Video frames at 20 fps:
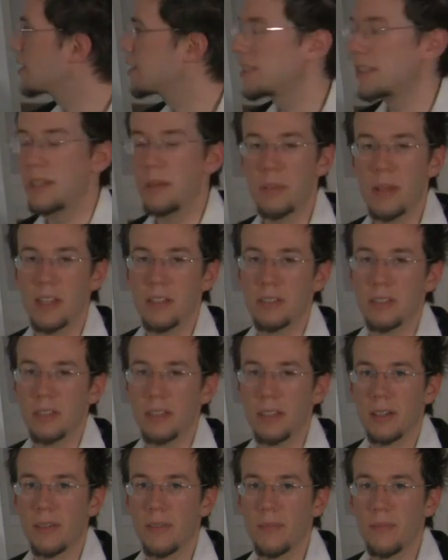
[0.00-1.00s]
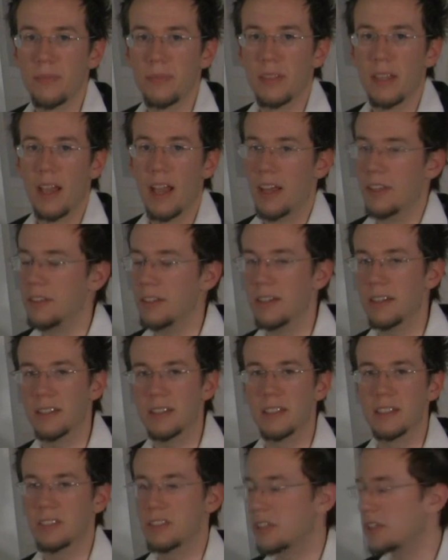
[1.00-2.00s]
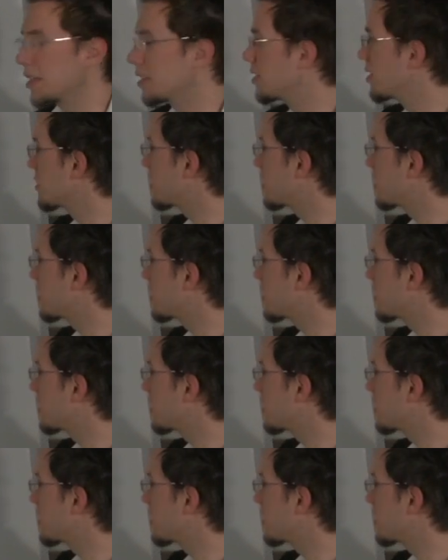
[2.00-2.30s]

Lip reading: C major. And look, this can